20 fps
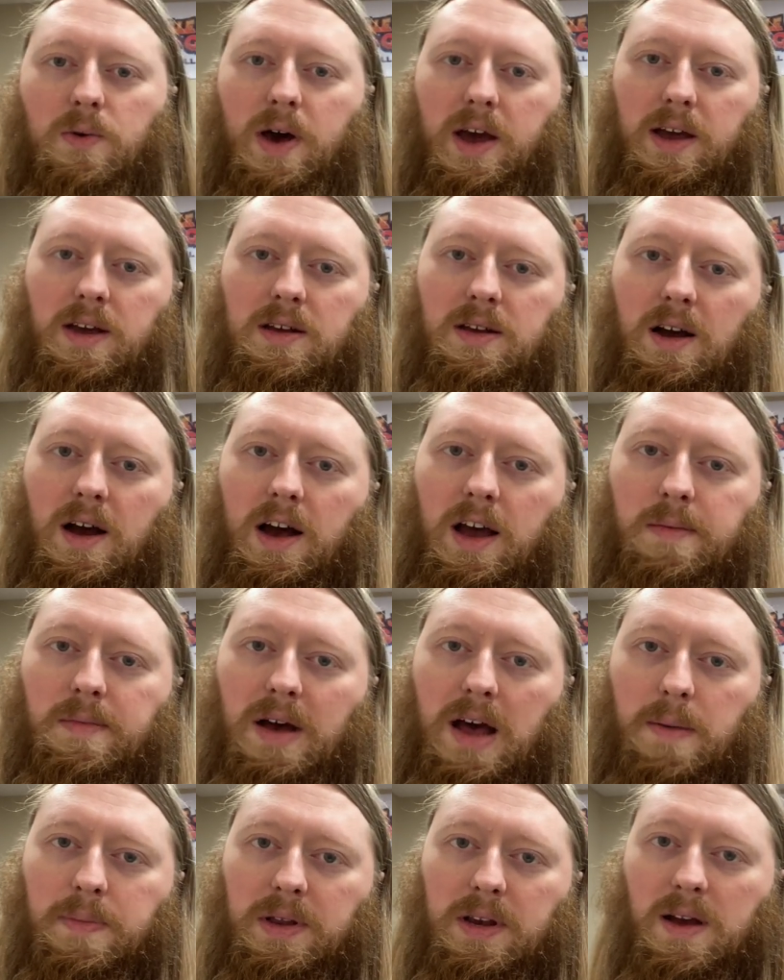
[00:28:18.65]
way, I'm
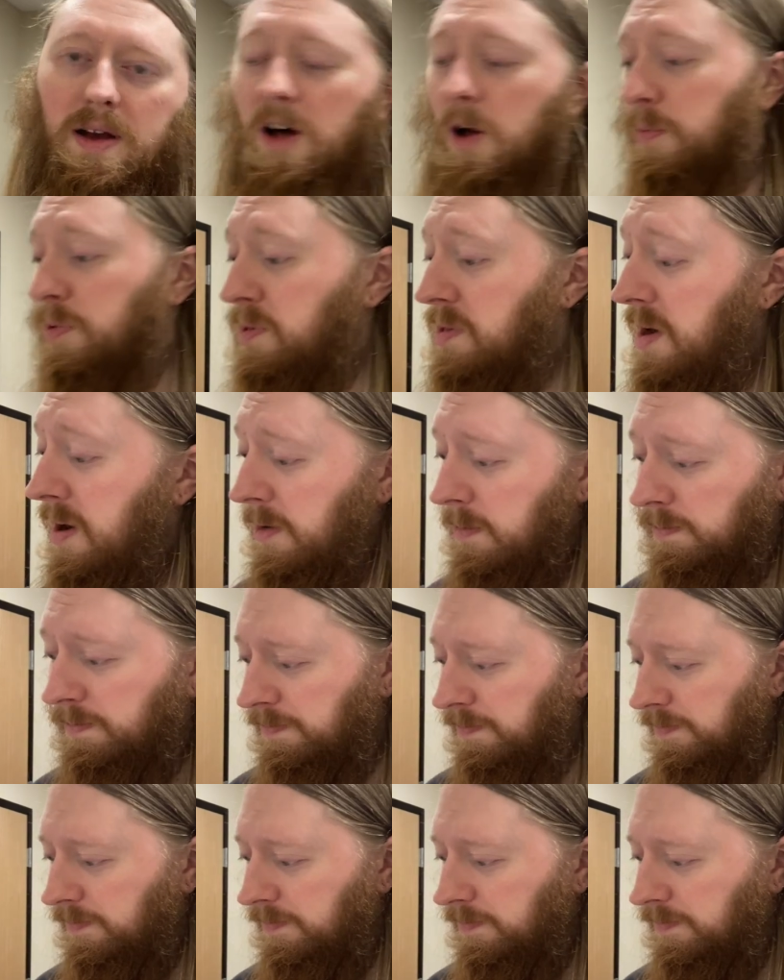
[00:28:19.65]
happy to help. So,